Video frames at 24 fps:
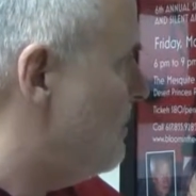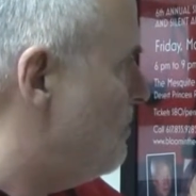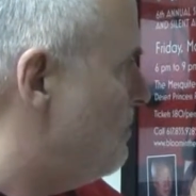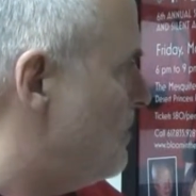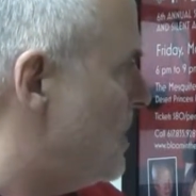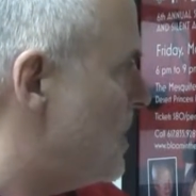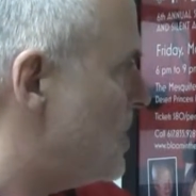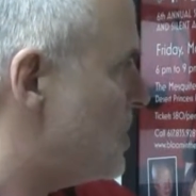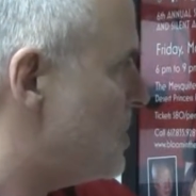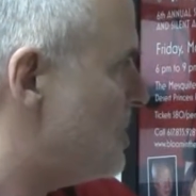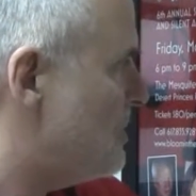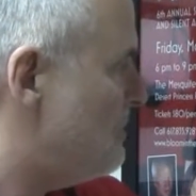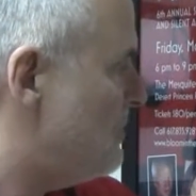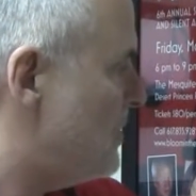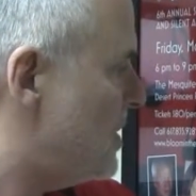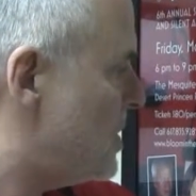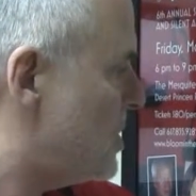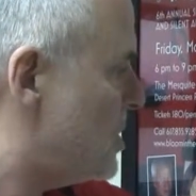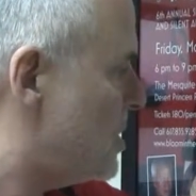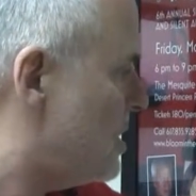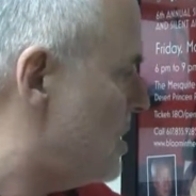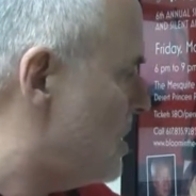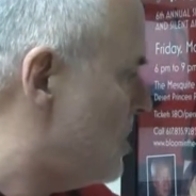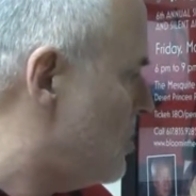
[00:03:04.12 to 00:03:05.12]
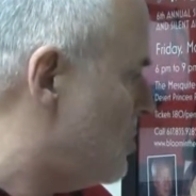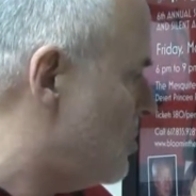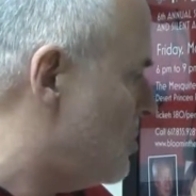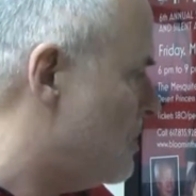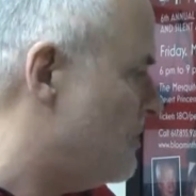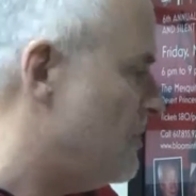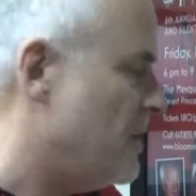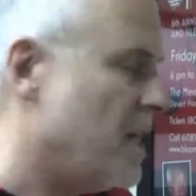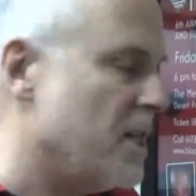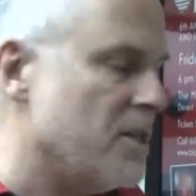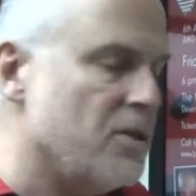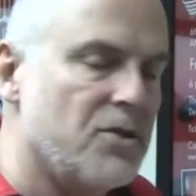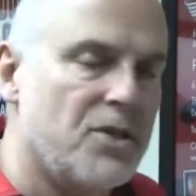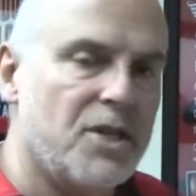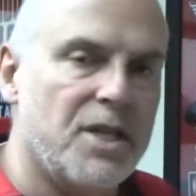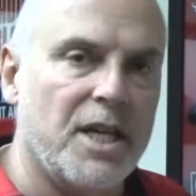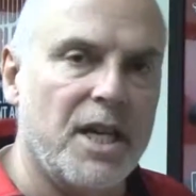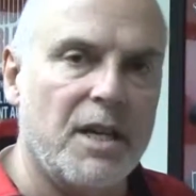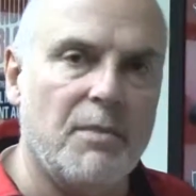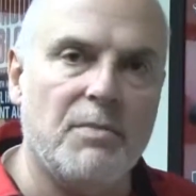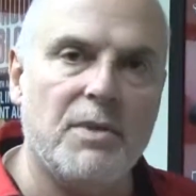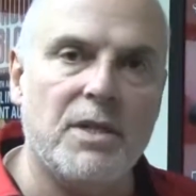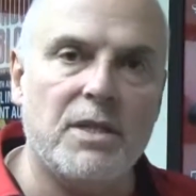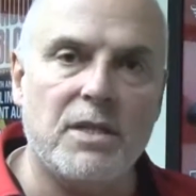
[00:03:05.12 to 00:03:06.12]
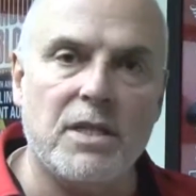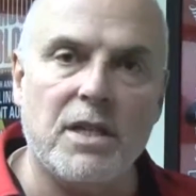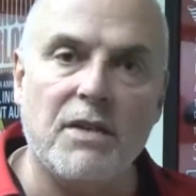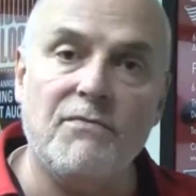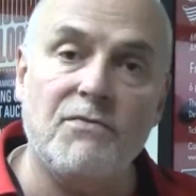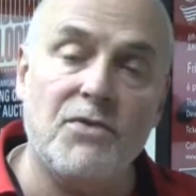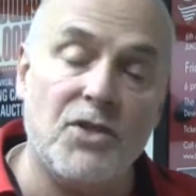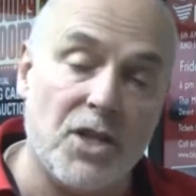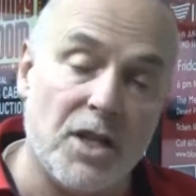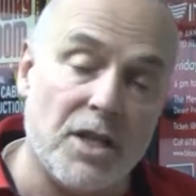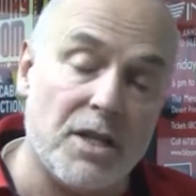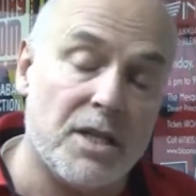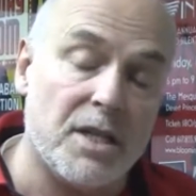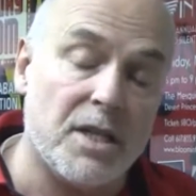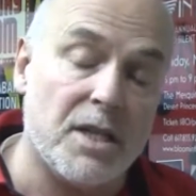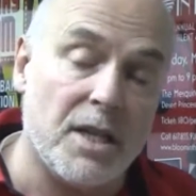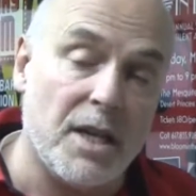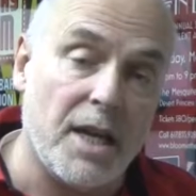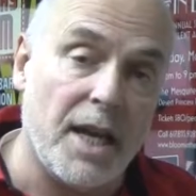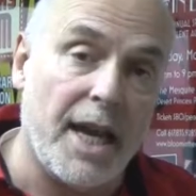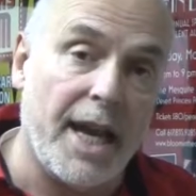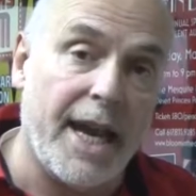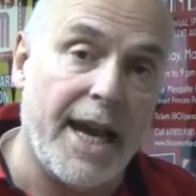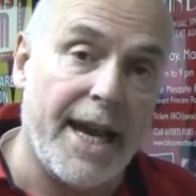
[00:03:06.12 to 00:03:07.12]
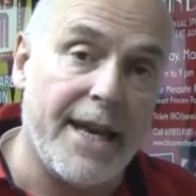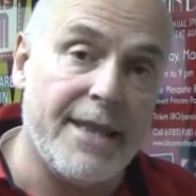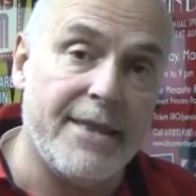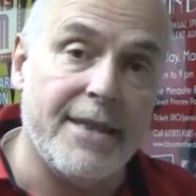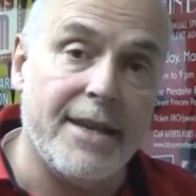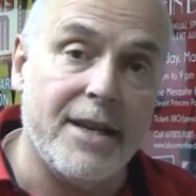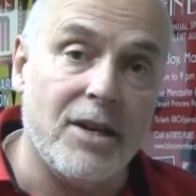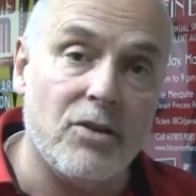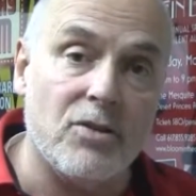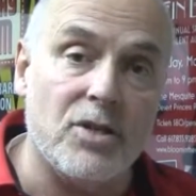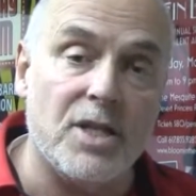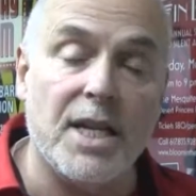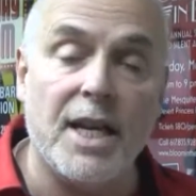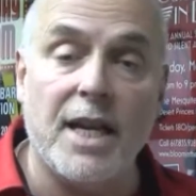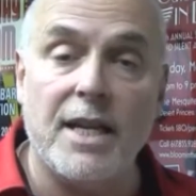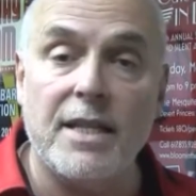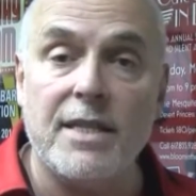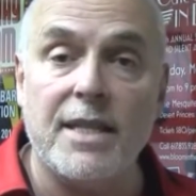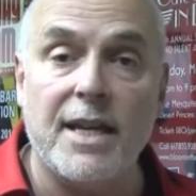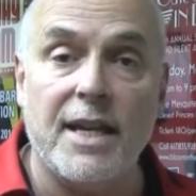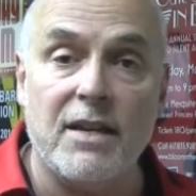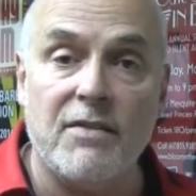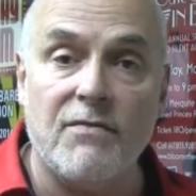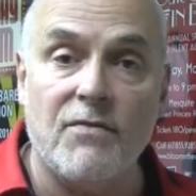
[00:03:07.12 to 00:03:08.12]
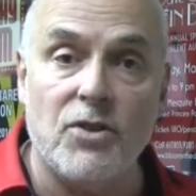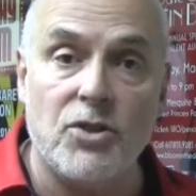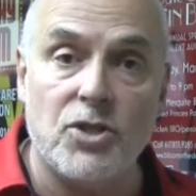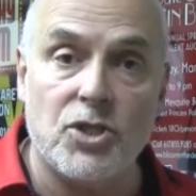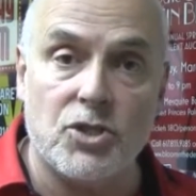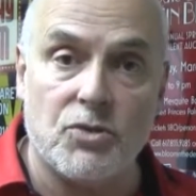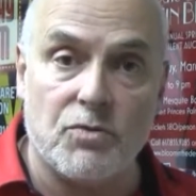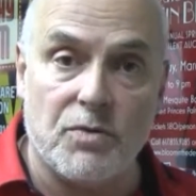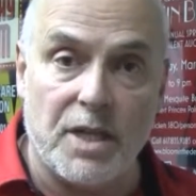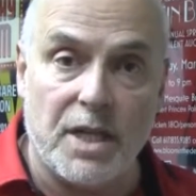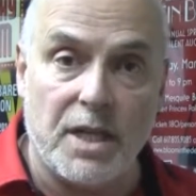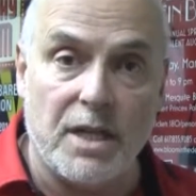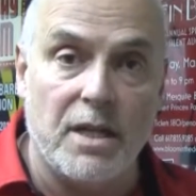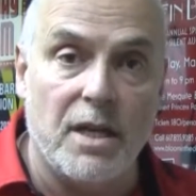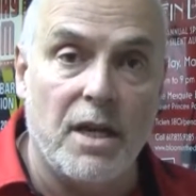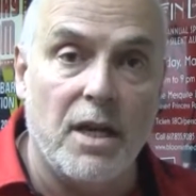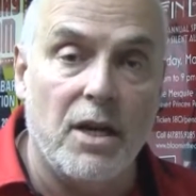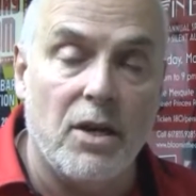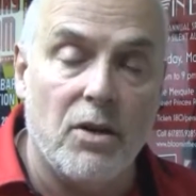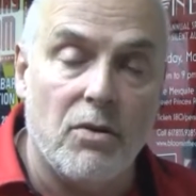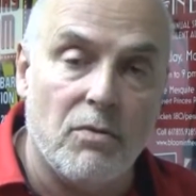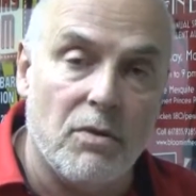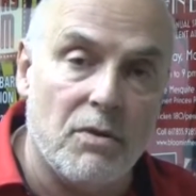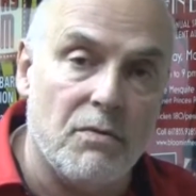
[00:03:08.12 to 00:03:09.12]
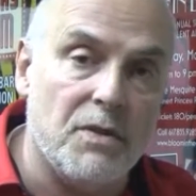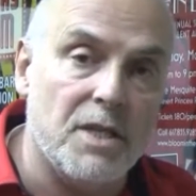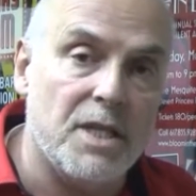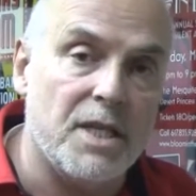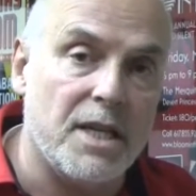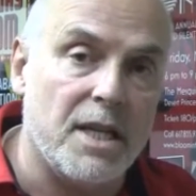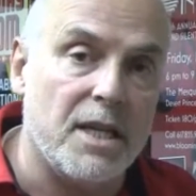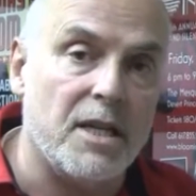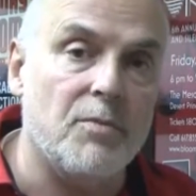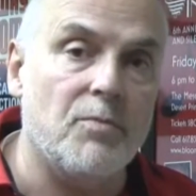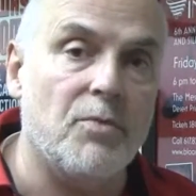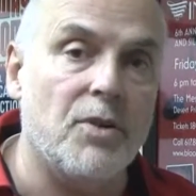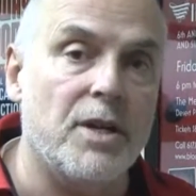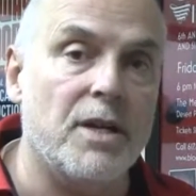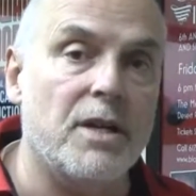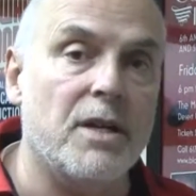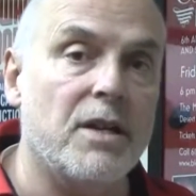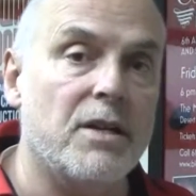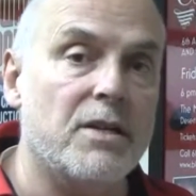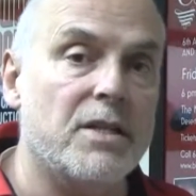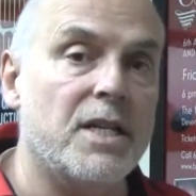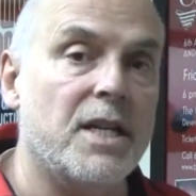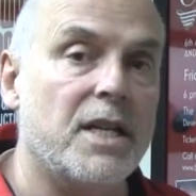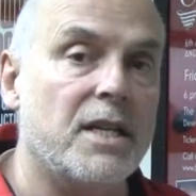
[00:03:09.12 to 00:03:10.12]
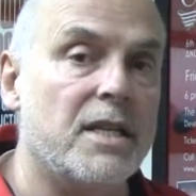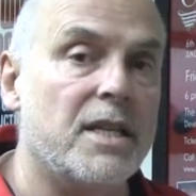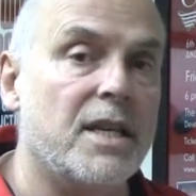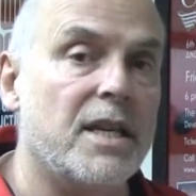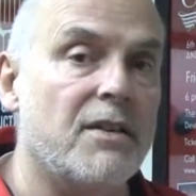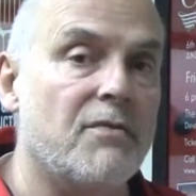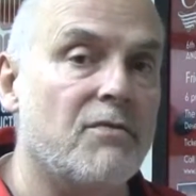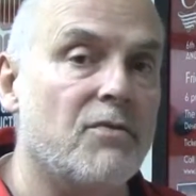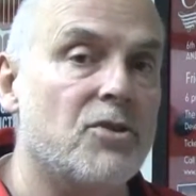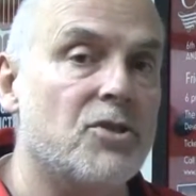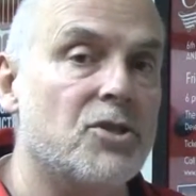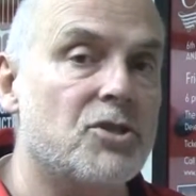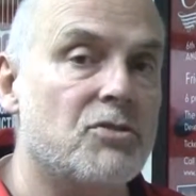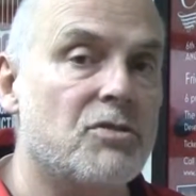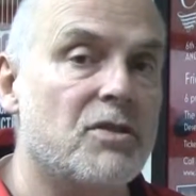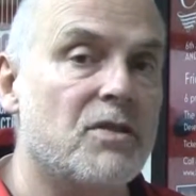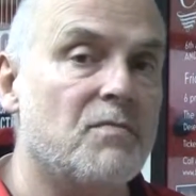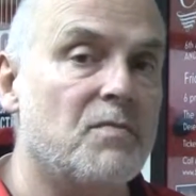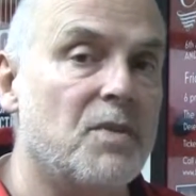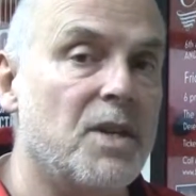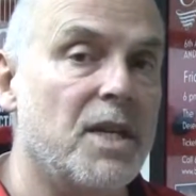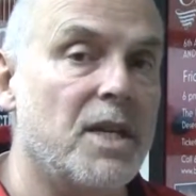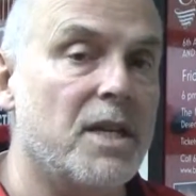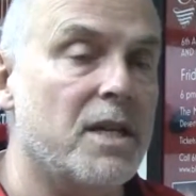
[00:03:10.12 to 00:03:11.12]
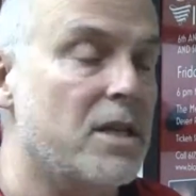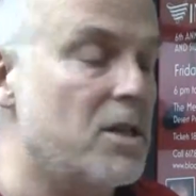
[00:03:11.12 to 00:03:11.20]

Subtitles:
mission, vision, and core value statements have just had their 10th anniversary when we celebrated our 10th anniversary of being a